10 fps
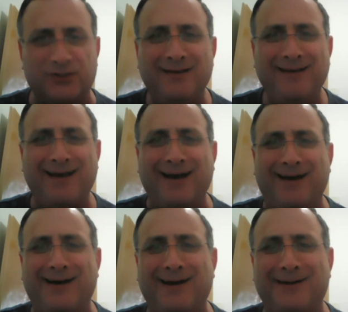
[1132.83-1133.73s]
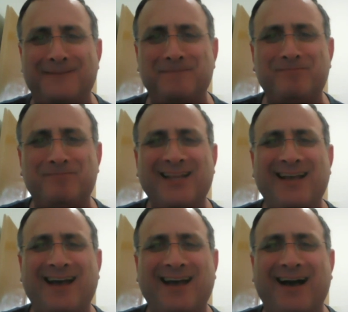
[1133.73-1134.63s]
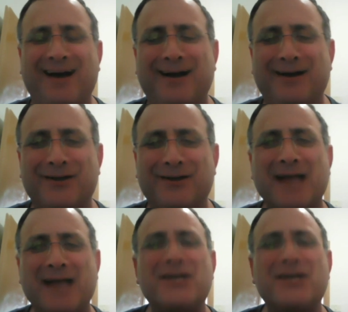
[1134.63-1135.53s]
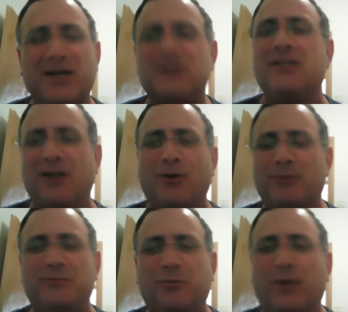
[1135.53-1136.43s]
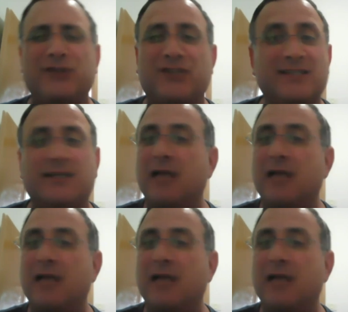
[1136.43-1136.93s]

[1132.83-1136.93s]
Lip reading: You're asking a question, which is it?